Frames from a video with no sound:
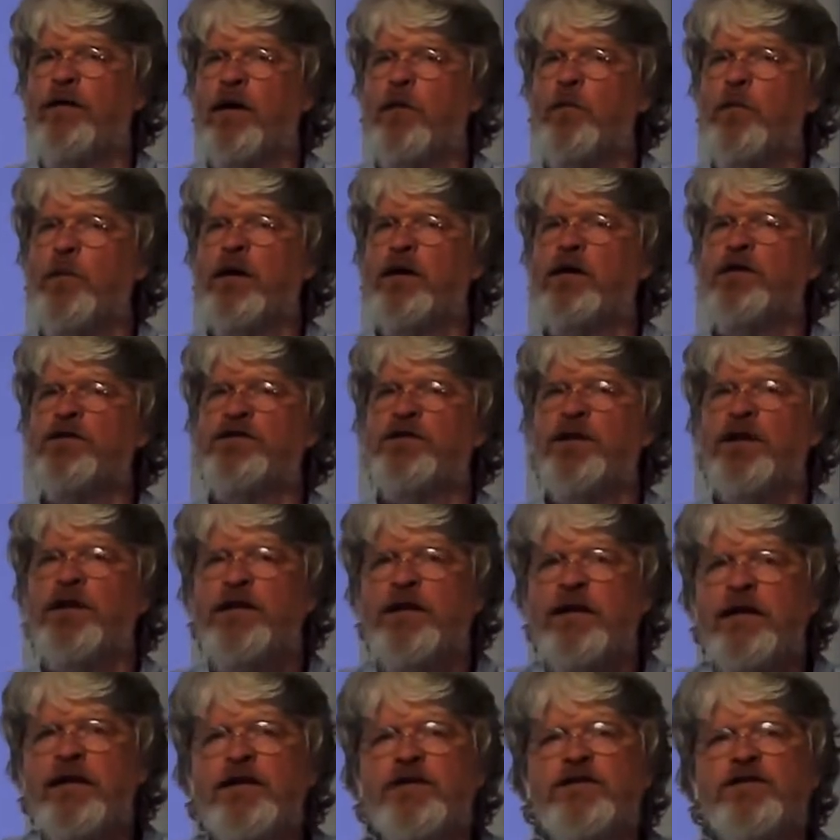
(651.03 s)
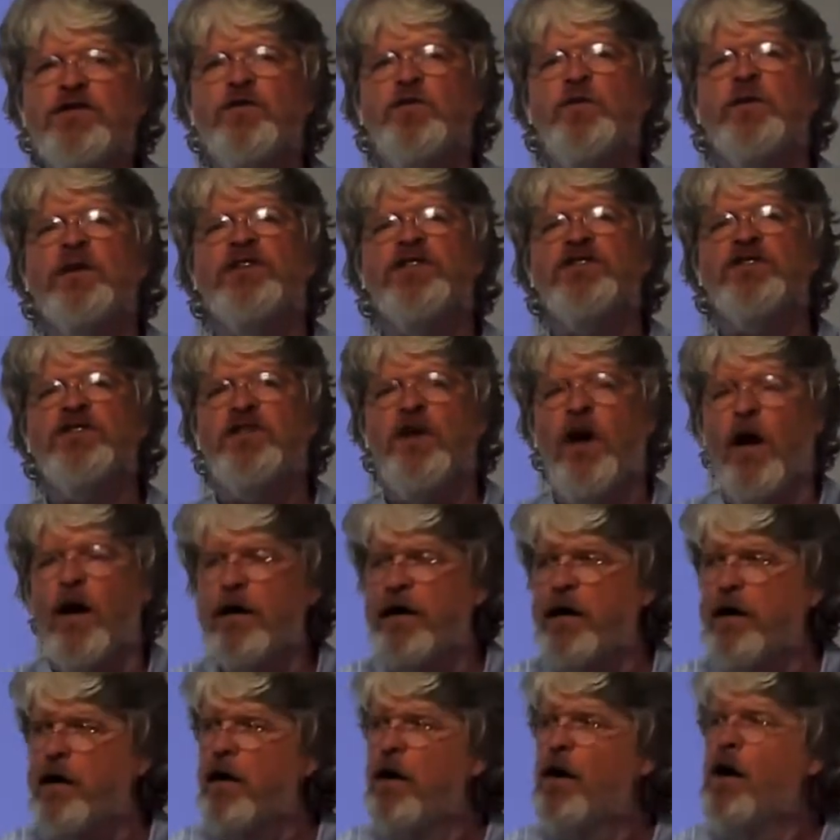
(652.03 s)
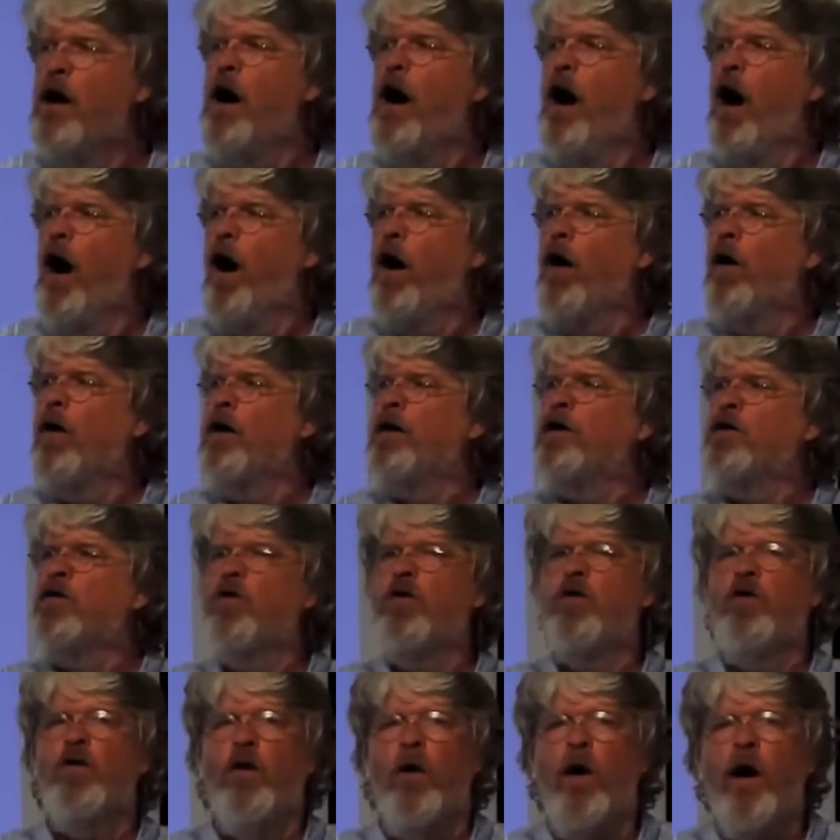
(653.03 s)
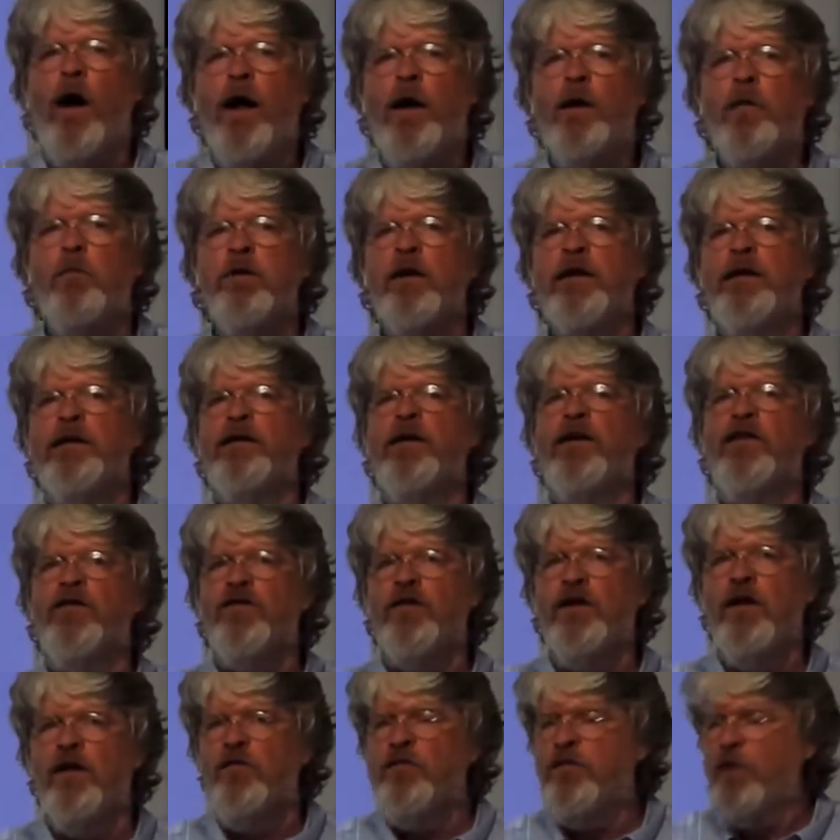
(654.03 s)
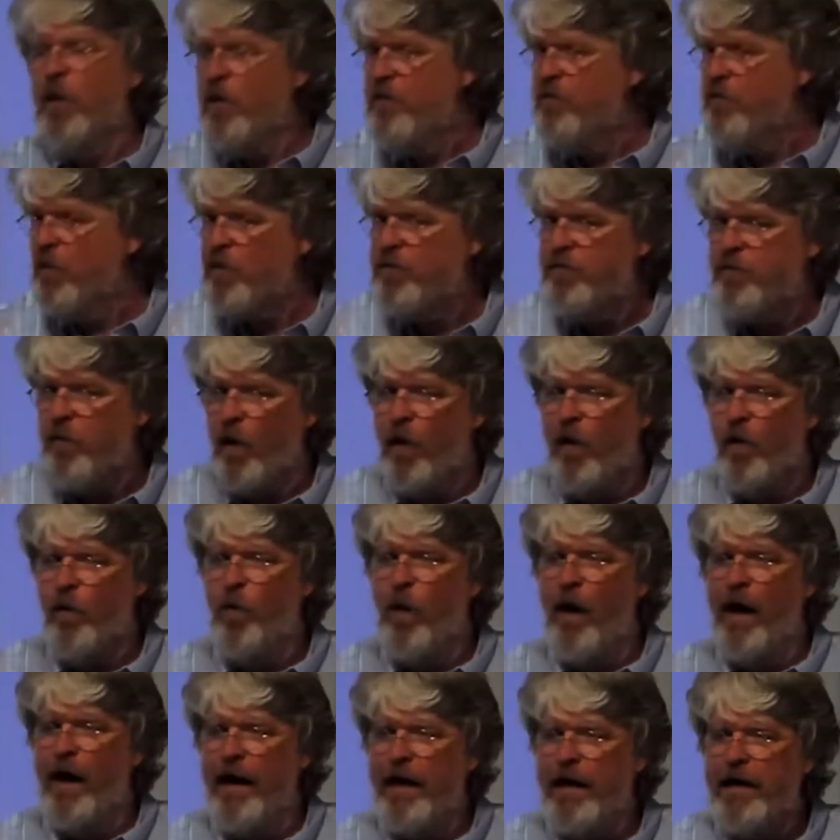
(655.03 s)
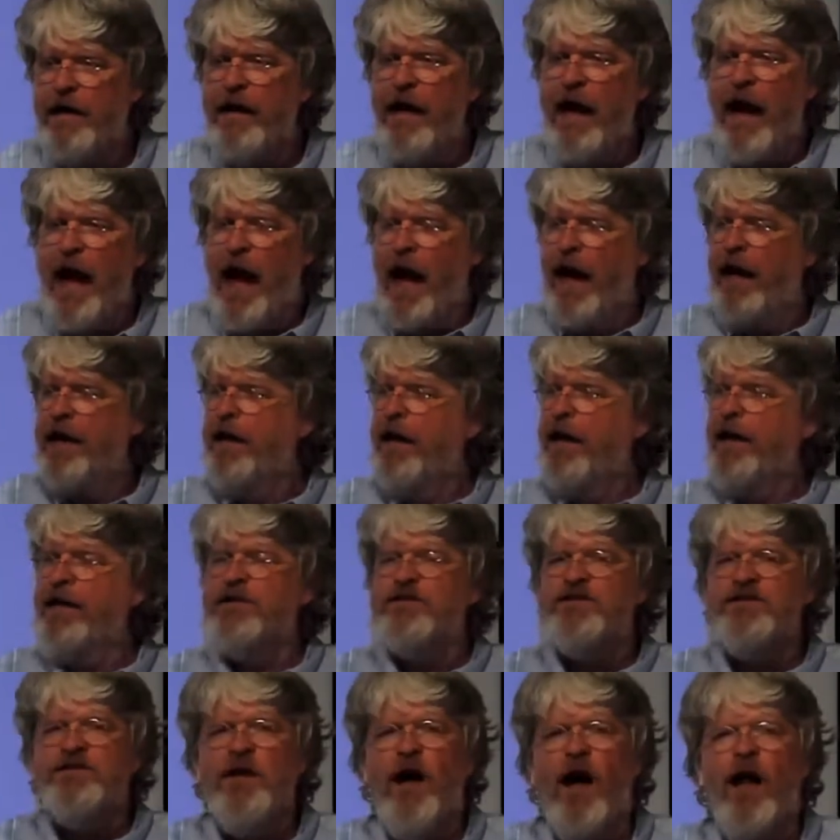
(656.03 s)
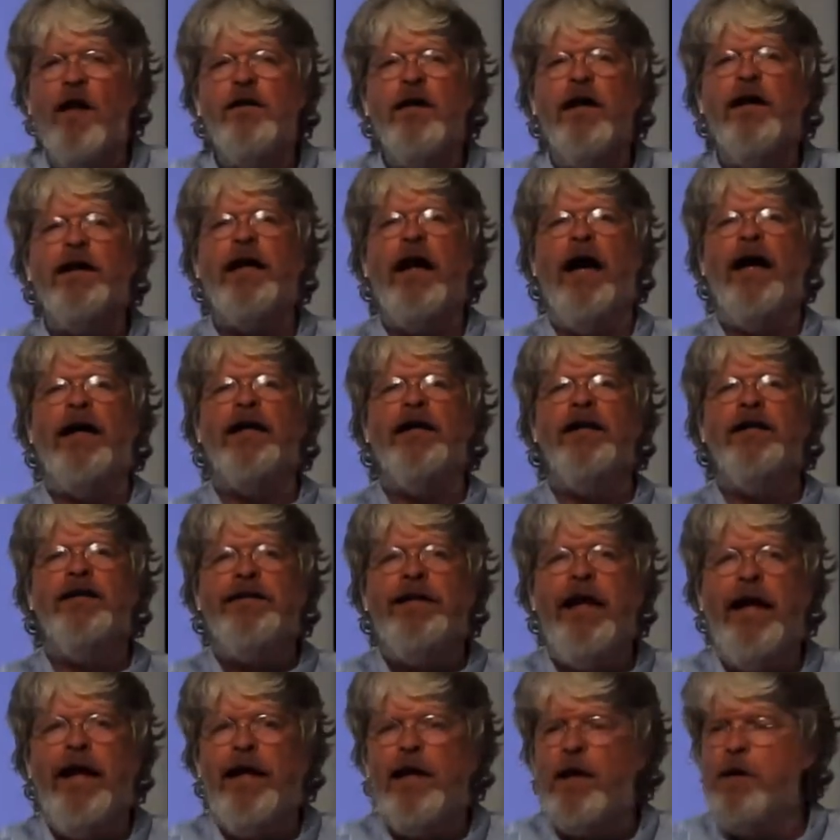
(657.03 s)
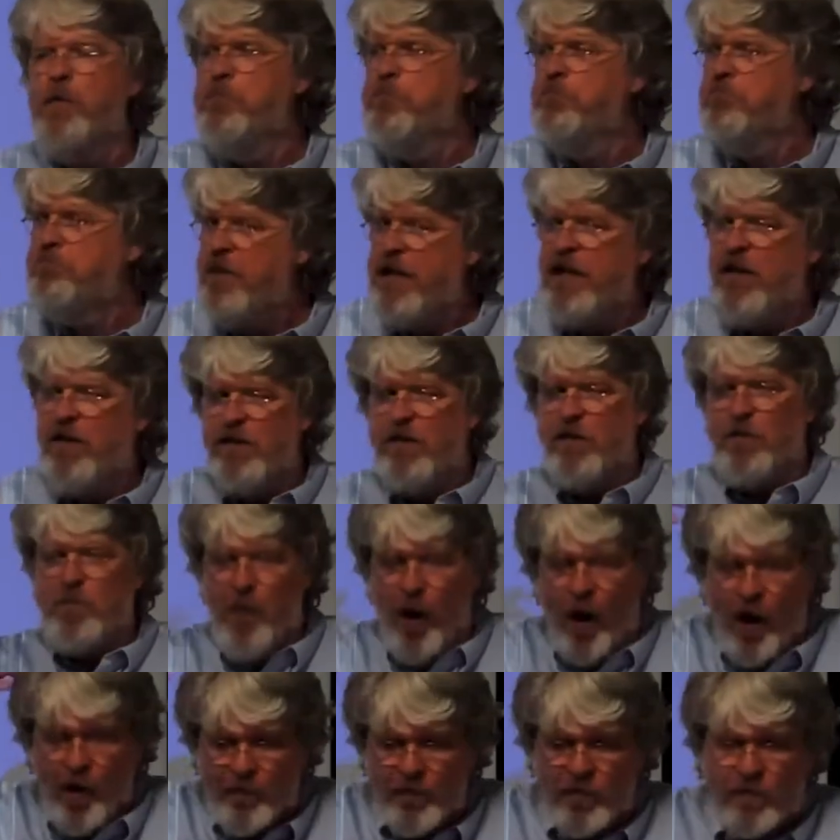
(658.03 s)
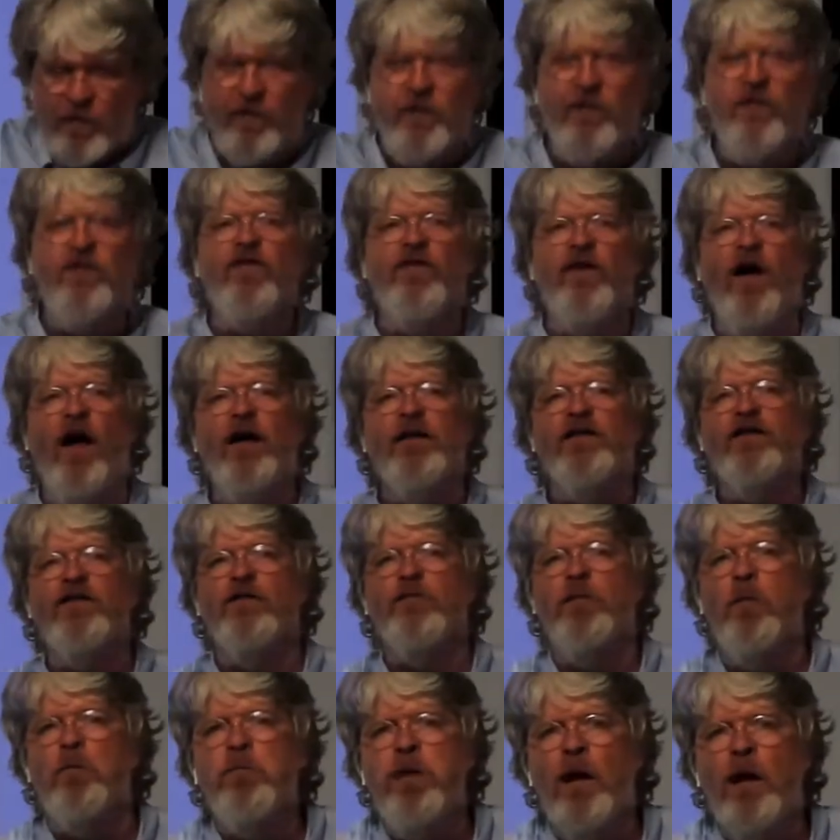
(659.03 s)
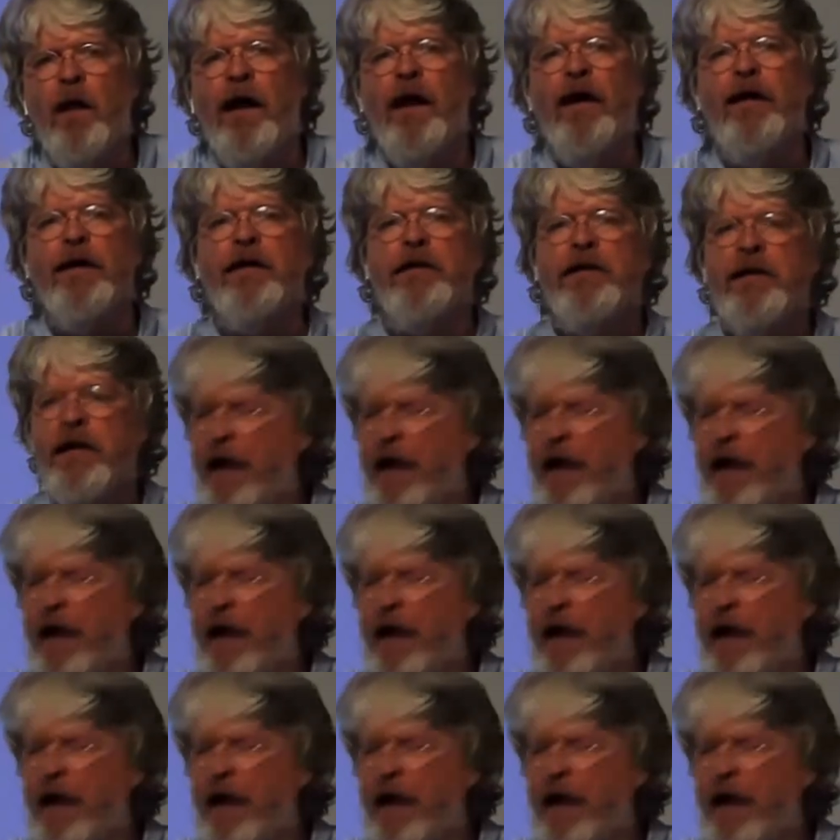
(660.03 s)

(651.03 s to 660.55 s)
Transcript: then, because the things that we study are incredibly distant, very, very far away. And, and it's not like I can take a meat thermometer the size of a planet